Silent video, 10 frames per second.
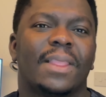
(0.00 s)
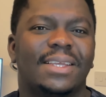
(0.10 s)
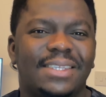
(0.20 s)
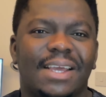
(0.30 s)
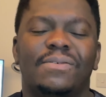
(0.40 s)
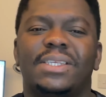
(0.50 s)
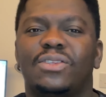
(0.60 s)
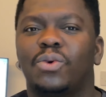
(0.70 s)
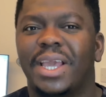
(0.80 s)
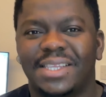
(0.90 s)
70
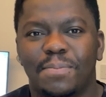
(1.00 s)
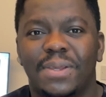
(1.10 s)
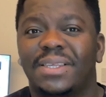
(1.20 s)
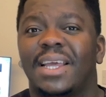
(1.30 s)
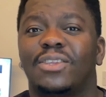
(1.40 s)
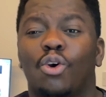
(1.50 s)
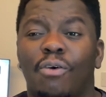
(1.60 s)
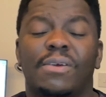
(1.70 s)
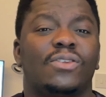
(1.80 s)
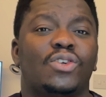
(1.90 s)
to 80% of
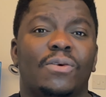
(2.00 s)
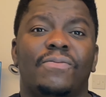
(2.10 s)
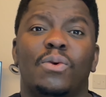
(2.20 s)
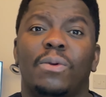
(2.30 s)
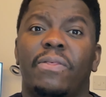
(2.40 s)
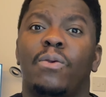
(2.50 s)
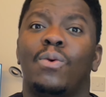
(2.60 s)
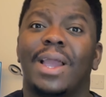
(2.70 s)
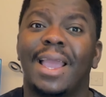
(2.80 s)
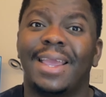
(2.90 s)
your tuition fee with you
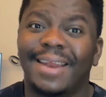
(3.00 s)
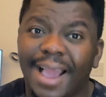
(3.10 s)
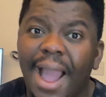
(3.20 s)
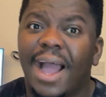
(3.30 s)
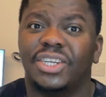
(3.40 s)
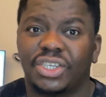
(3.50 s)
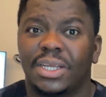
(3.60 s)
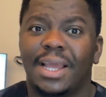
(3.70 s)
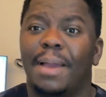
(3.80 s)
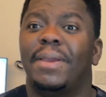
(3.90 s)
in cash.
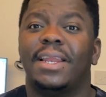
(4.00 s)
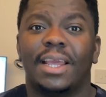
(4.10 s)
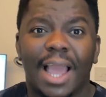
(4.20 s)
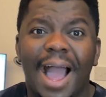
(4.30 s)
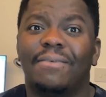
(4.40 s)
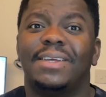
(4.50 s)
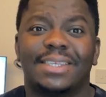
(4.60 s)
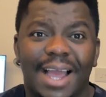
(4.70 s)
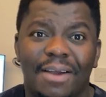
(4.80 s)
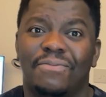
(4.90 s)
I mean, have it
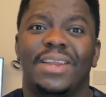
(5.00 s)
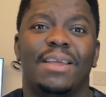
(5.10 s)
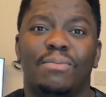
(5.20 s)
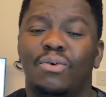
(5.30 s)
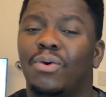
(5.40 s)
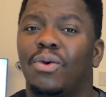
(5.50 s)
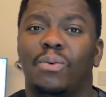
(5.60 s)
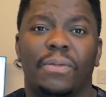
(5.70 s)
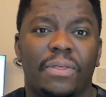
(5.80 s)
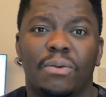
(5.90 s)
available
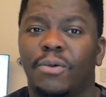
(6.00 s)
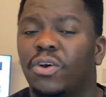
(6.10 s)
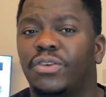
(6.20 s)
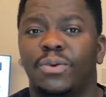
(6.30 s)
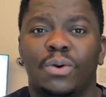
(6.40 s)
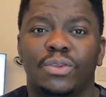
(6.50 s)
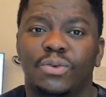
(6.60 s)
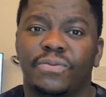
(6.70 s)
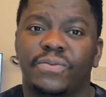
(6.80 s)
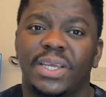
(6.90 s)
with you, because you don't want to
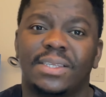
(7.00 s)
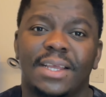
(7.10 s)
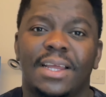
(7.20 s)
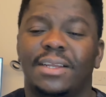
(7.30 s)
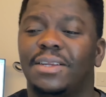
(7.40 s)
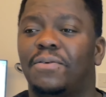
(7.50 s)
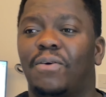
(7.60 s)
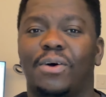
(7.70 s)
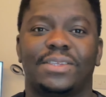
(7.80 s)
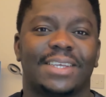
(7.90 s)
face the
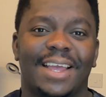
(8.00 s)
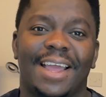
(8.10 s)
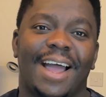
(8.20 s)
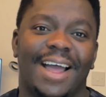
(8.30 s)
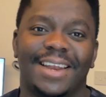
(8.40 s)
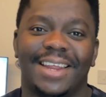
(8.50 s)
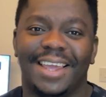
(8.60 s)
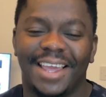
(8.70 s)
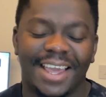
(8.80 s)
rot and the